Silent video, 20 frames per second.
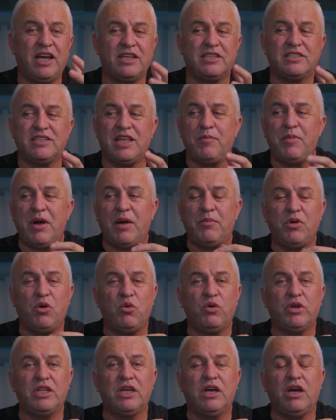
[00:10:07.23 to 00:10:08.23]
step up
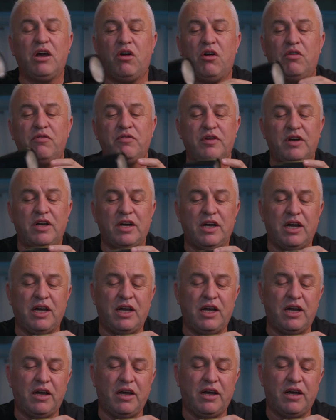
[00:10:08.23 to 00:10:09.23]
with the
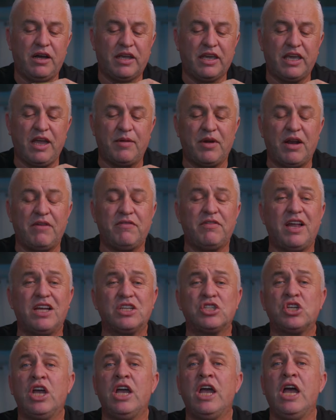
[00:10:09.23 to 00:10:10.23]
off-camera
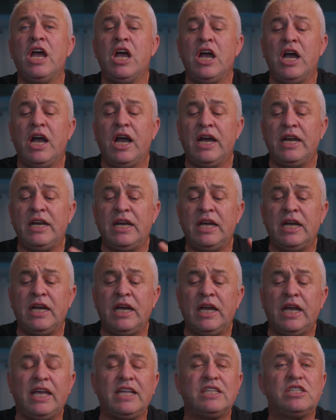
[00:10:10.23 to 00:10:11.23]
flash, and
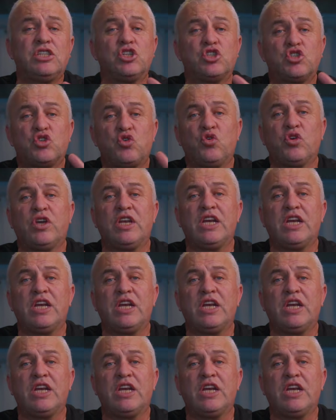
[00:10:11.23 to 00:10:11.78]
it's strong